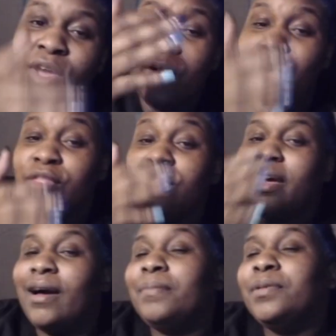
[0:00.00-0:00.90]
with the
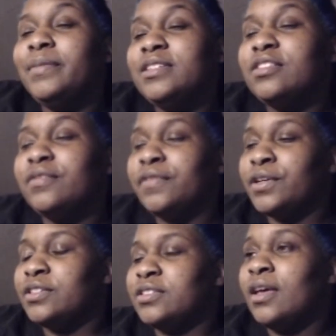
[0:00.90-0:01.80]
compliments at
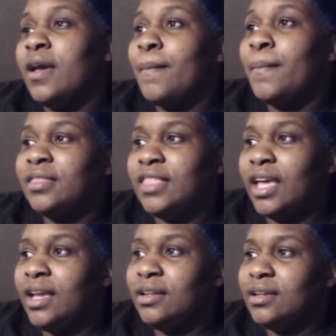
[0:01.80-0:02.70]
first, but
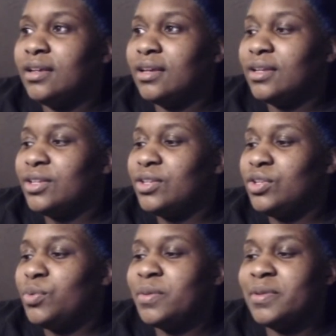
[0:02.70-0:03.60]
then you
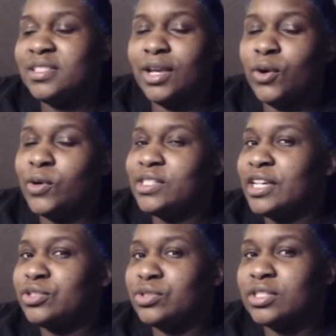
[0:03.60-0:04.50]
want to be saying all this
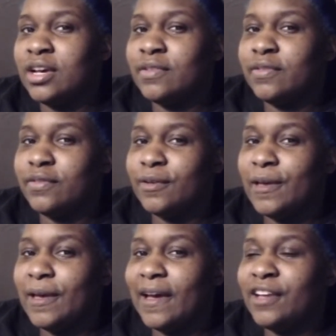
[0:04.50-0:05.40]
extra stuff?
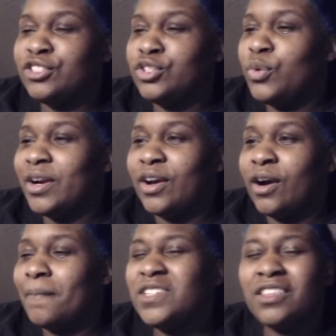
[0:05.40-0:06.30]
I do her in the heart.
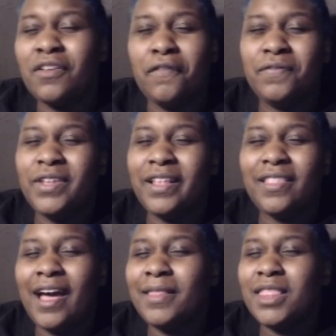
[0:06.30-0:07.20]

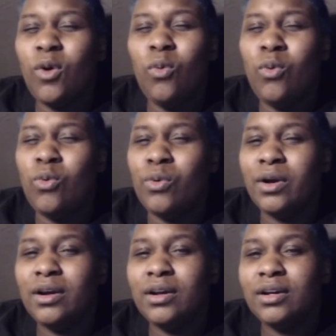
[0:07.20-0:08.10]
Ooh.
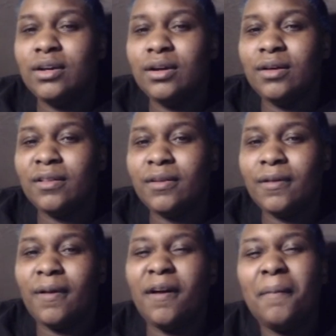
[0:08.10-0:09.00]

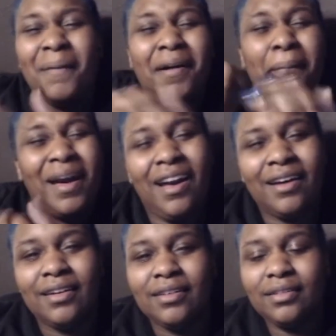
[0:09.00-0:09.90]
My
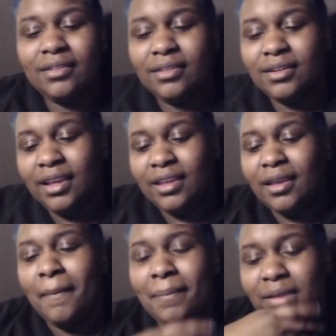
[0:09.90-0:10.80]
mom, in your
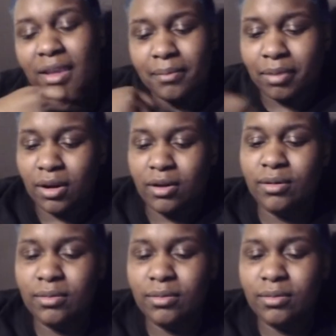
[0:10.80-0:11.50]
mitt, bro.